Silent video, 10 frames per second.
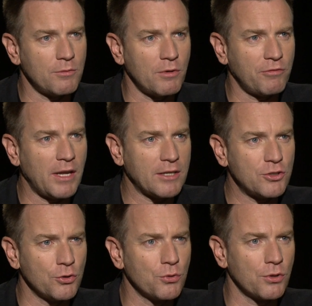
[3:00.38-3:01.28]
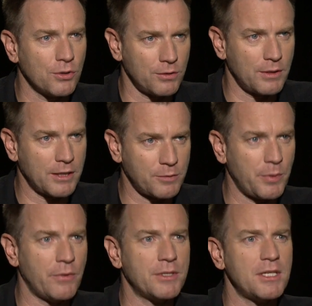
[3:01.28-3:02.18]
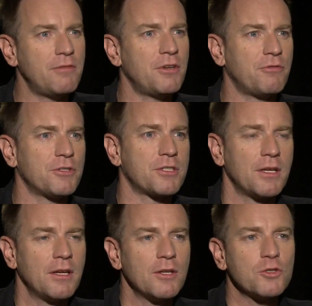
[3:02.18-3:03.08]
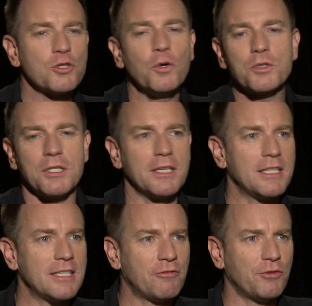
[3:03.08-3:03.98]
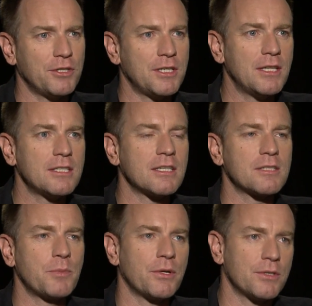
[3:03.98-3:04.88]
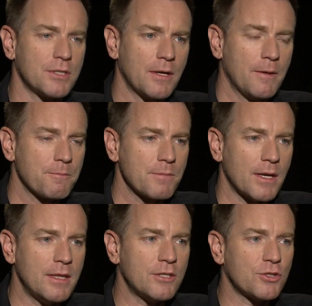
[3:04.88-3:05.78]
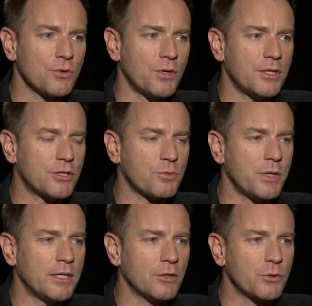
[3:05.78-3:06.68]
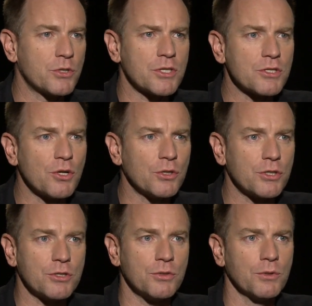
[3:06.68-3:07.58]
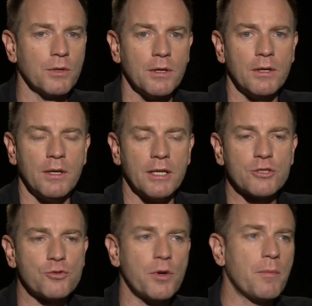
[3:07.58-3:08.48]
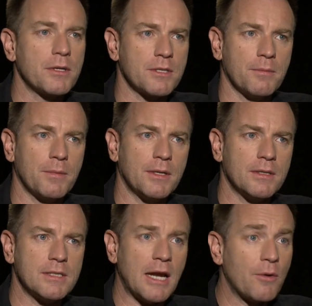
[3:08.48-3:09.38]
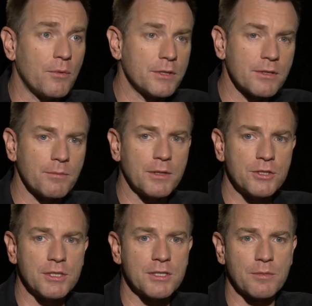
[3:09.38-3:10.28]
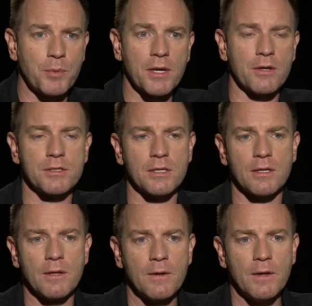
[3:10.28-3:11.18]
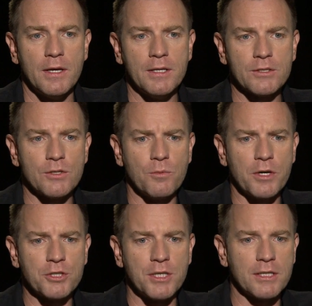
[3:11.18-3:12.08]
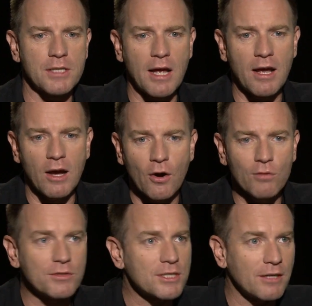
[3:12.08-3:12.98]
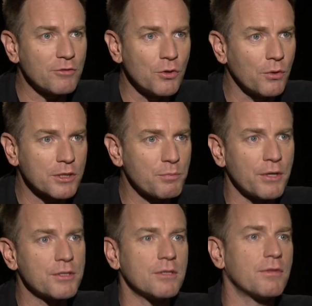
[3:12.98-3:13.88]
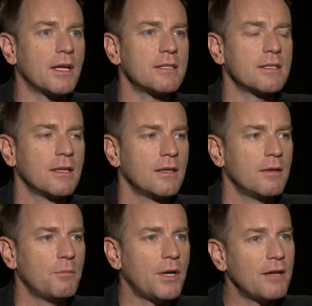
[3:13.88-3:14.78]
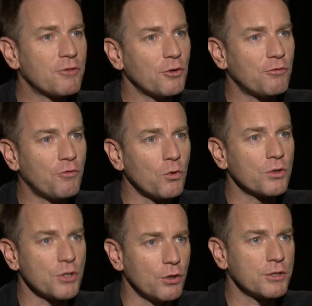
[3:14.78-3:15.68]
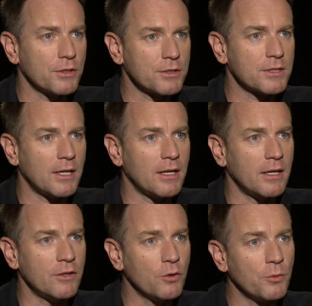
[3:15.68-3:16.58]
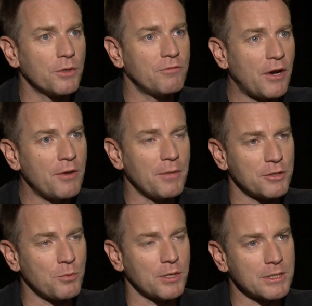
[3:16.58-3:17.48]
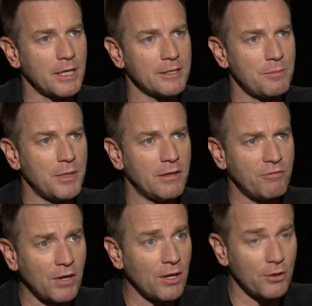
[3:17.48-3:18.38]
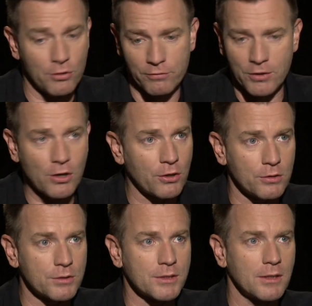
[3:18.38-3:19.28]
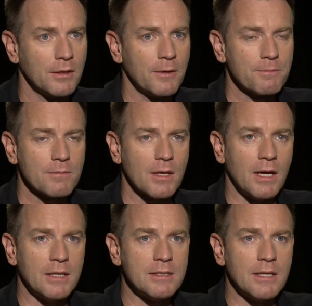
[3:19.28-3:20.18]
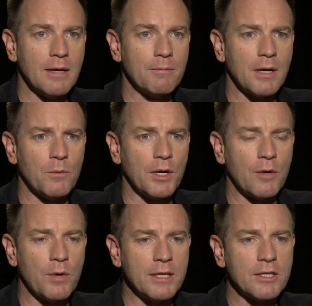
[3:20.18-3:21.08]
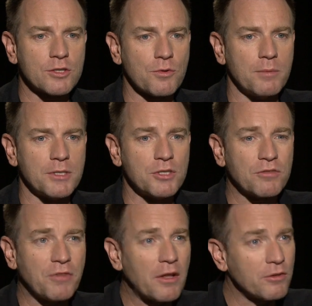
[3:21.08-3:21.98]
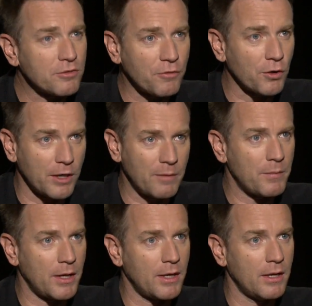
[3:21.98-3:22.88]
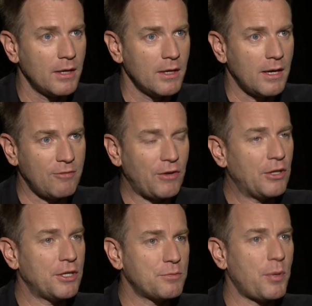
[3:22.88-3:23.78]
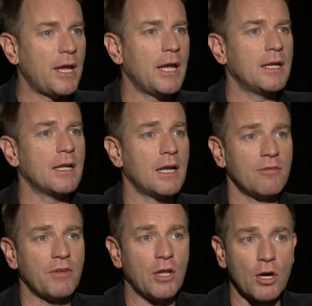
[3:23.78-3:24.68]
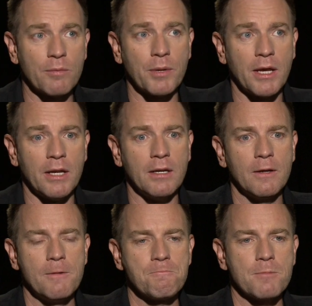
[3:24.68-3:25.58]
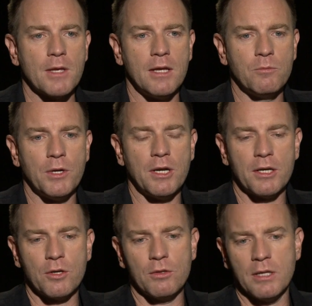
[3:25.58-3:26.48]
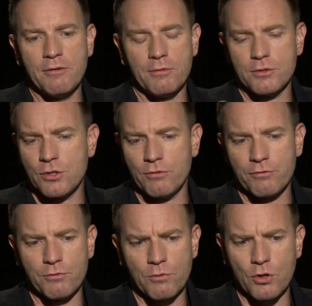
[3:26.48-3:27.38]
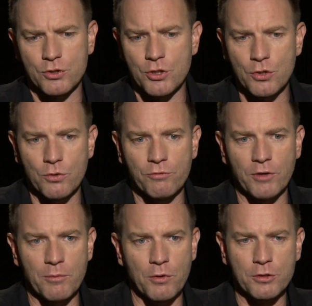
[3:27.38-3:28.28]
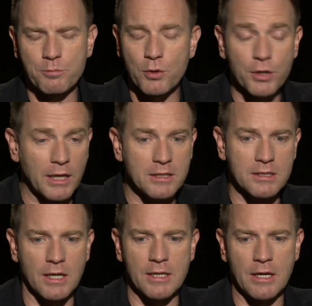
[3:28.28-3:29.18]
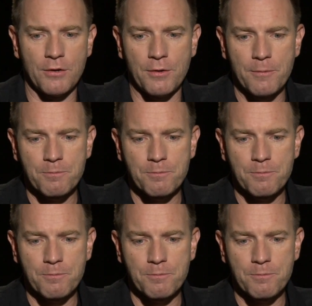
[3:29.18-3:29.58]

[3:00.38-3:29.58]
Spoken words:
reflect your experience, even if it's totally different. In this experience, in this story, the Swede loses his daughter to extremism and terrorism, and she disappears, and he doesn't know where she is. I obviously have no experience of that, but I've got 4 daughters, and I know very much what it's like to be a father of girls. And when I read the script, I just felt for him. I felt his pain, and I felt her pain. And when I sort of got to know Philip Roth's book inside out,